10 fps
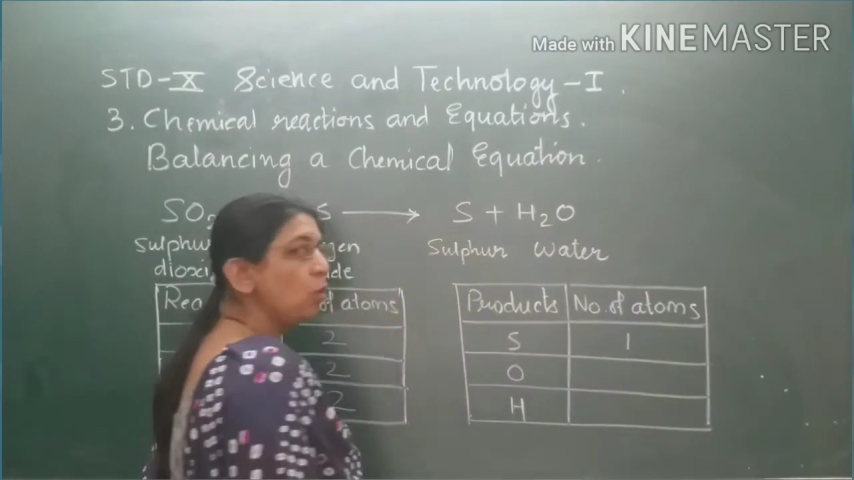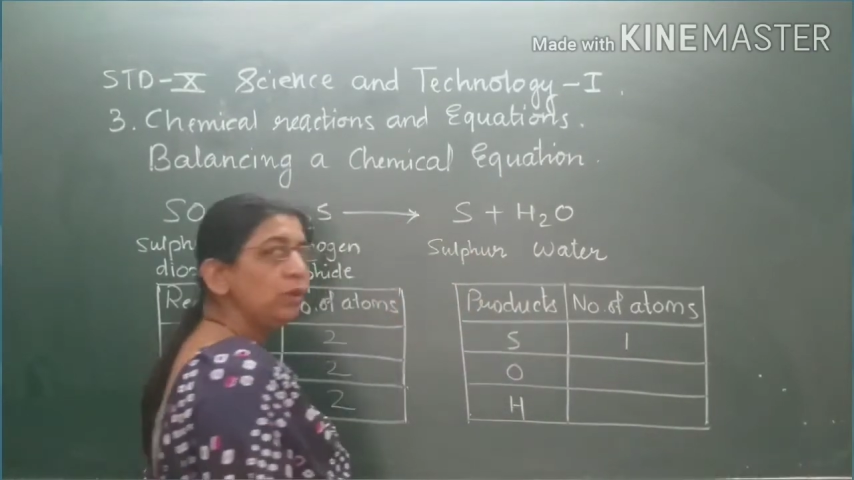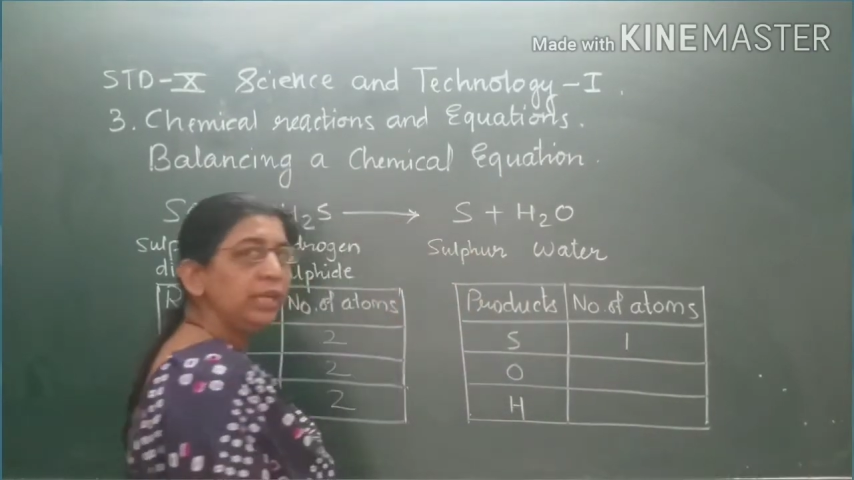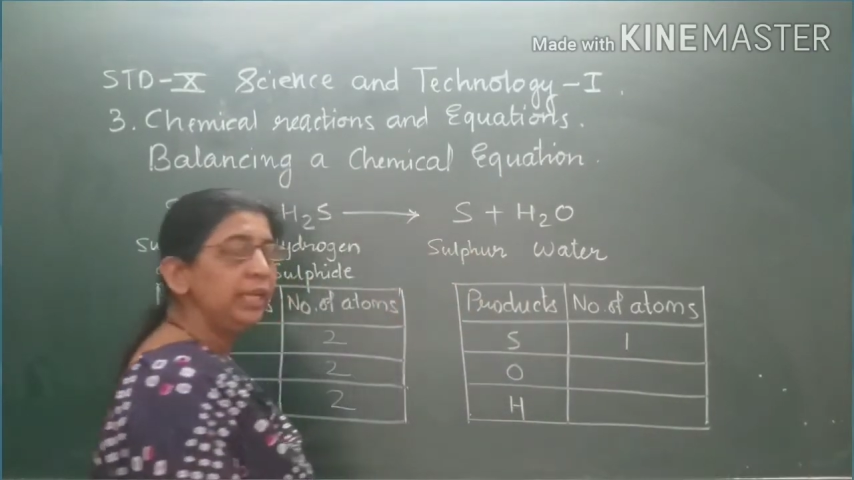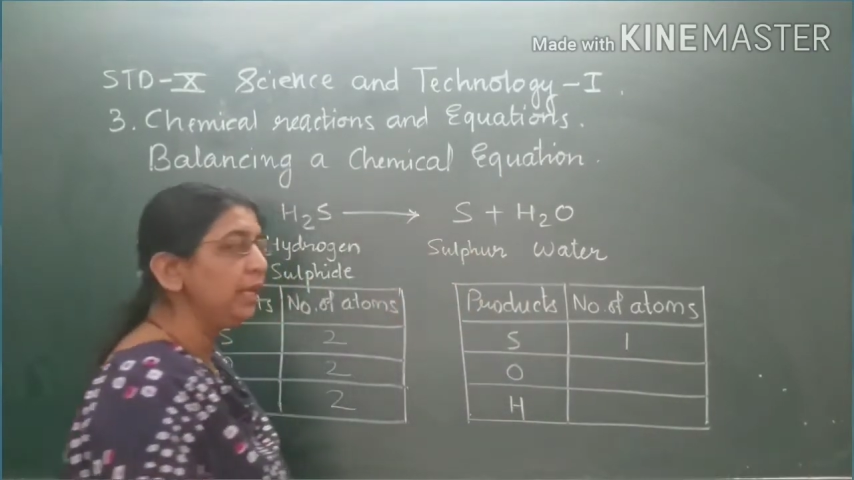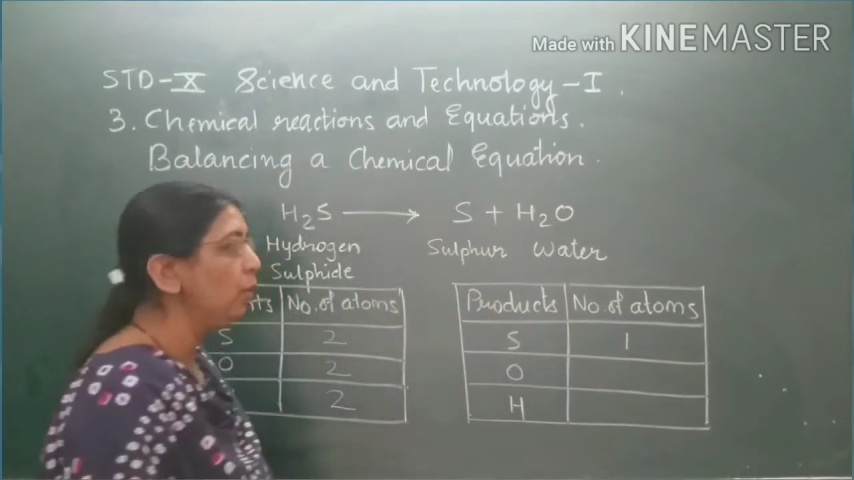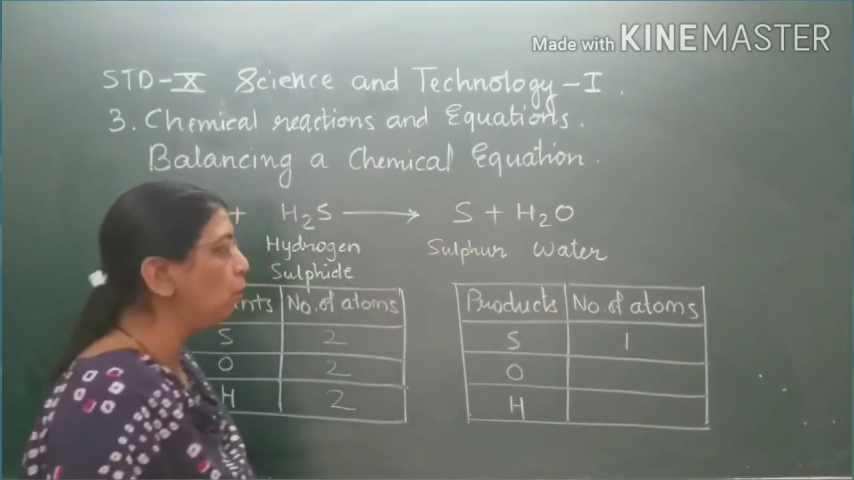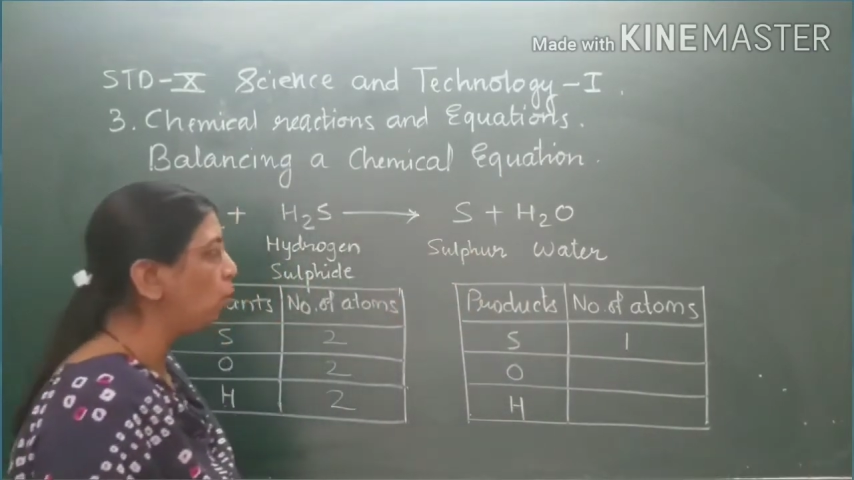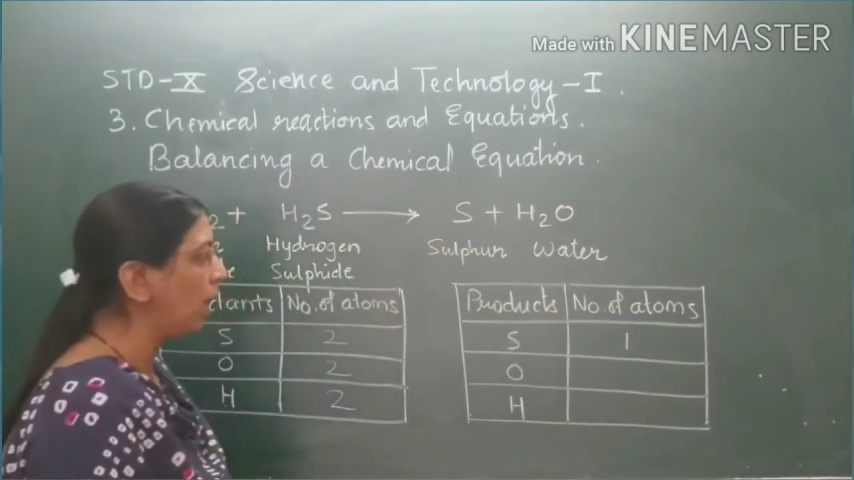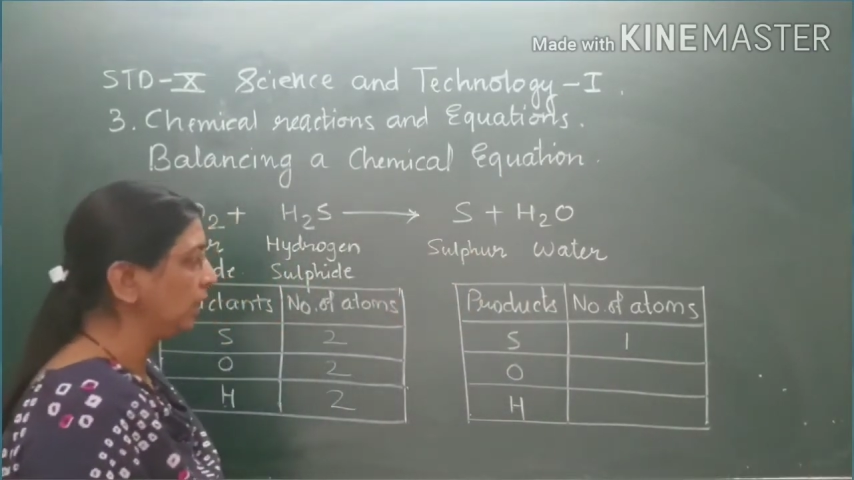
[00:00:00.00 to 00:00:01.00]
only
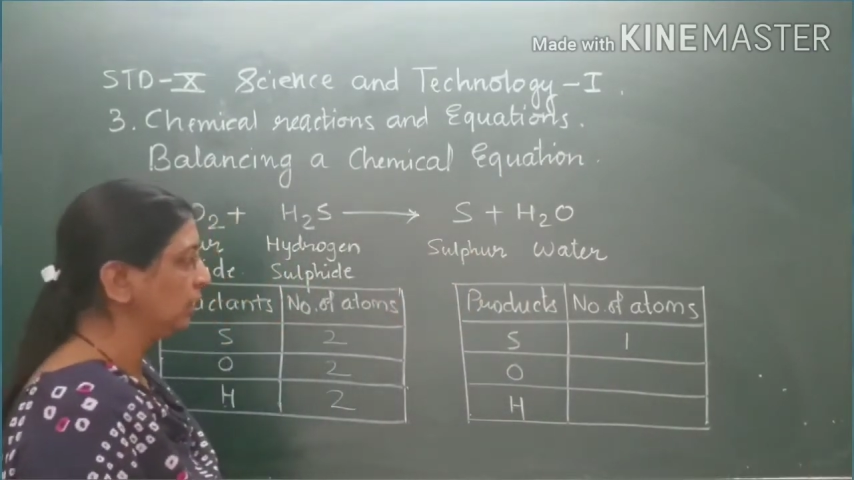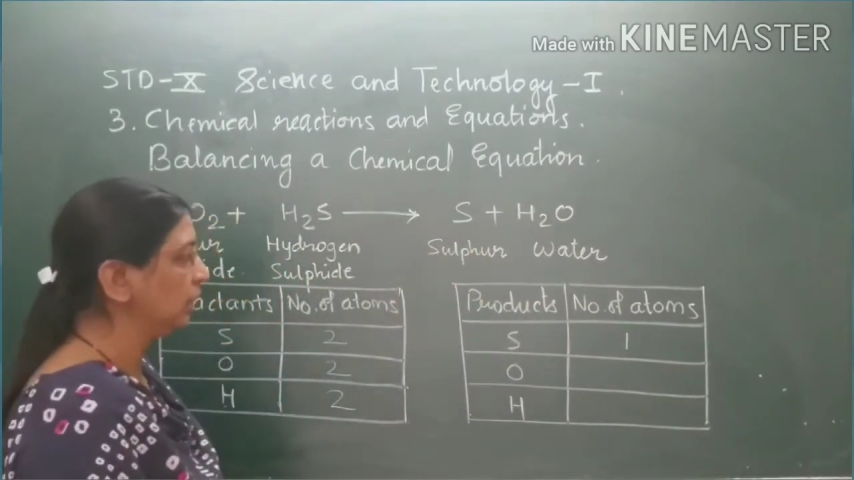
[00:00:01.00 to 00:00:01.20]
1,